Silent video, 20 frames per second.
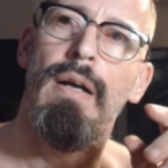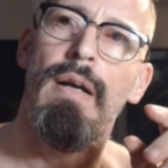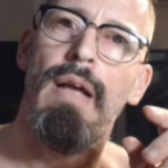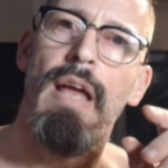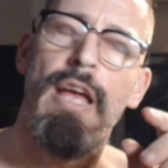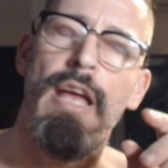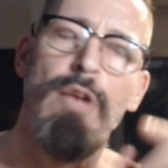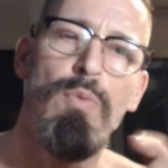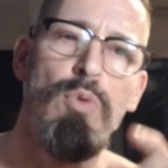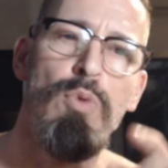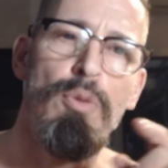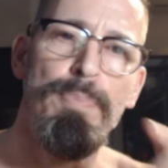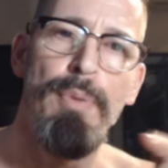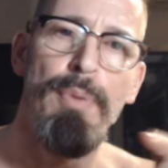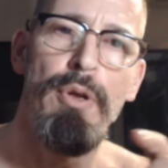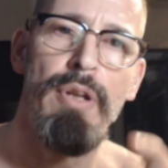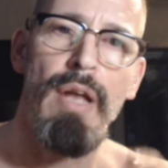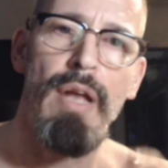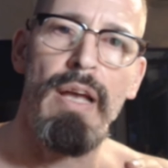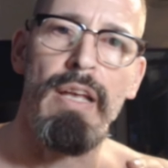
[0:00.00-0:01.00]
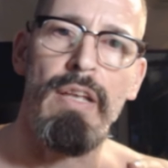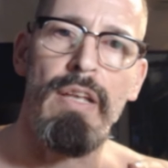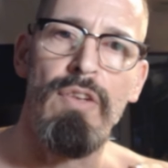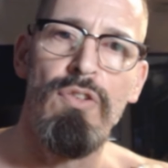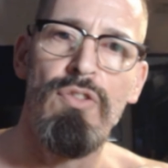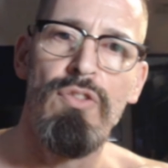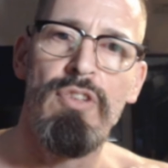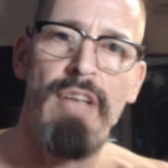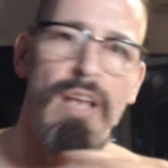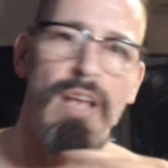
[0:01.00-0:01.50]
Edward
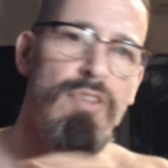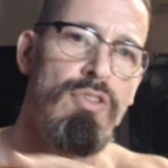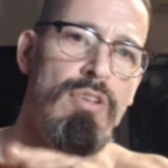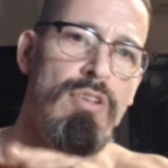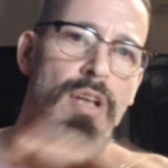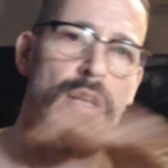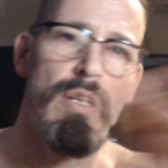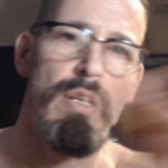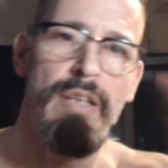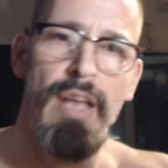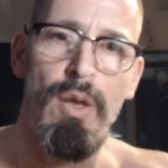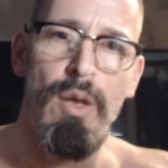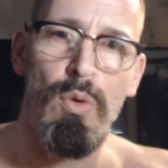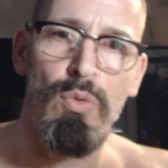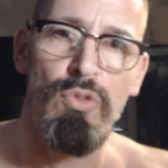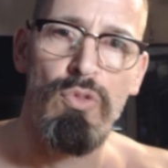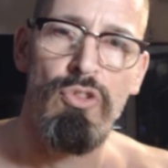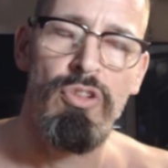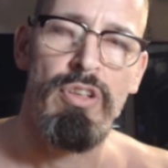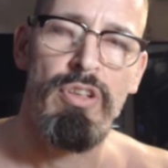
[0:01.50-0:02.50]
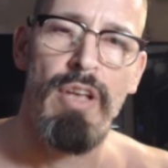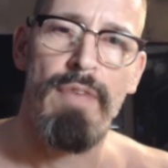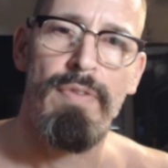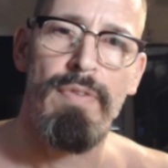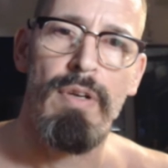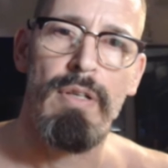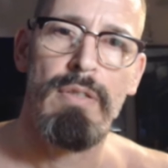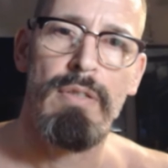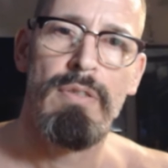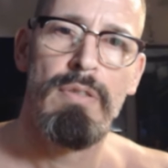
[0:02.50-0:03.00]
Bernays gets a lot of girls
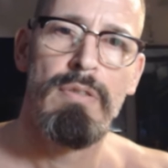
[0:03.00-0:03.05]
together,